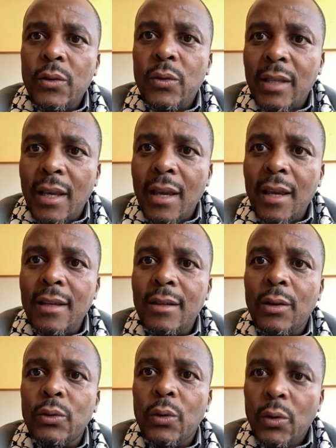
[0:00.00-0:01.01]
to say
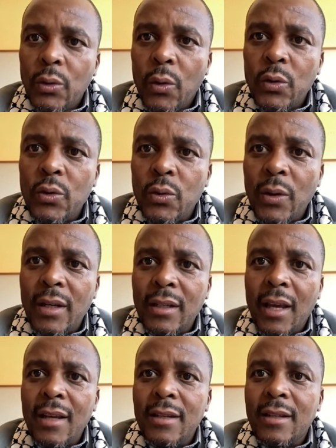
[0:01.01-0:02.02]
they're not going to
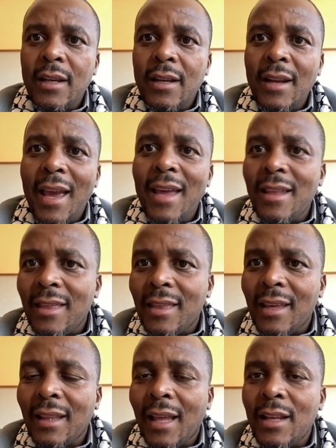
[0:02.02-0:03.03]
engage in
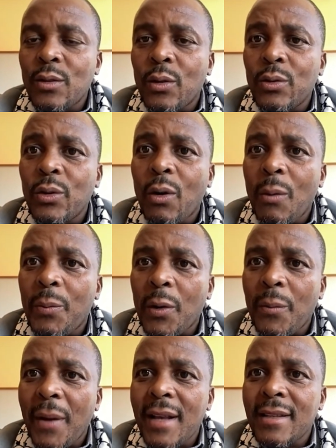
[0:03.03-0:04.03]
anything that is going to
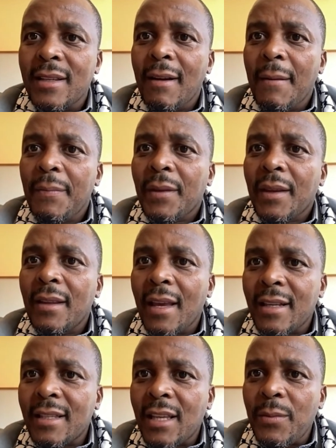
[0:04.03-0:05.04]
compromise the
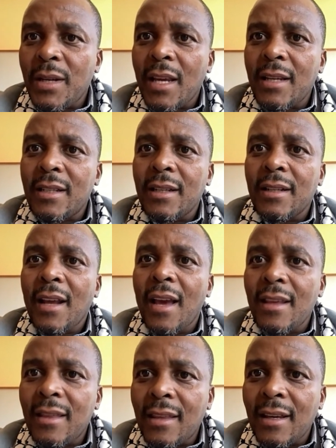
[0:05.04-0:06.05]
examination.
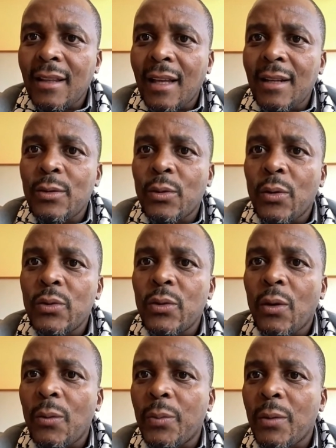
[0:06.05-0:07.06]
Anything that is going
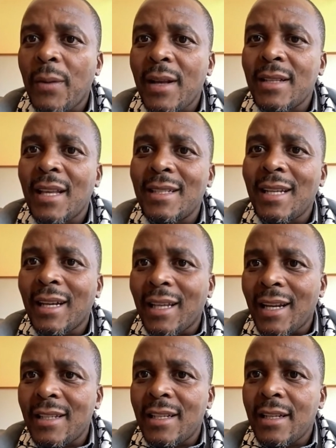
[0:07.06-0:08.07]
to compromise the
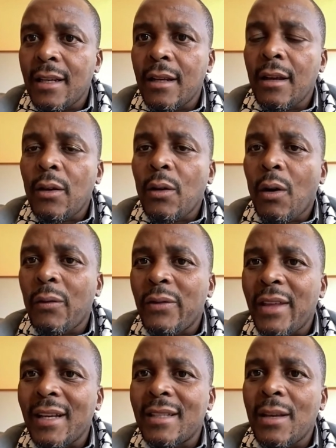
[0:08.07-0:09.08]
integrity
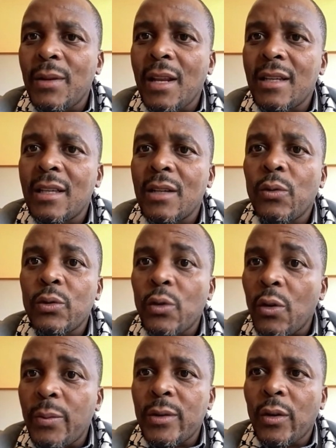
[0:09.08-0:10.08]
of the examination will
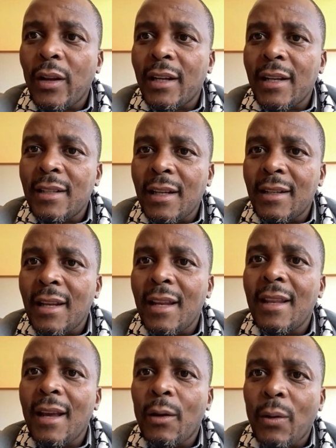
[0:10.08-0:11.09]
not be tolerated,
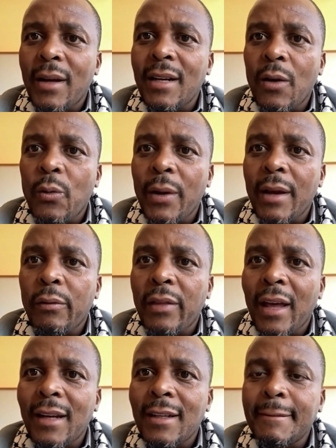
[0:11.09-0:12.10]
and they are quite aware of that.